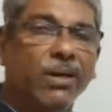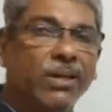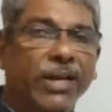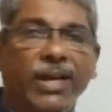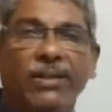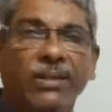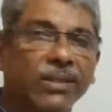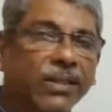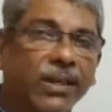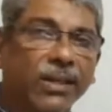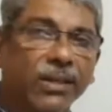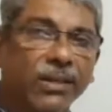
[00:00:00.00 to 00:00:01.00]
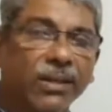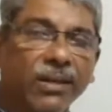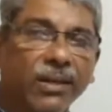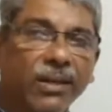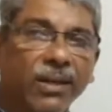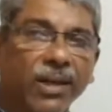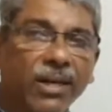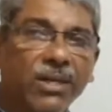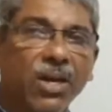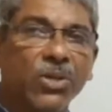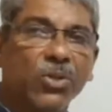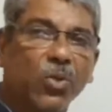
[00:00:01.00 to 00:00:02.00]
take the turn, right?
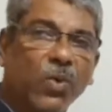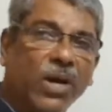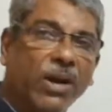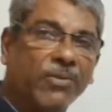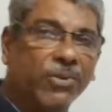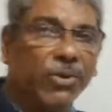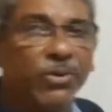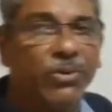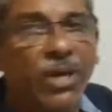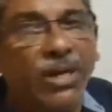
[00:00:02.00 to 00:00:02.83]
So what has to is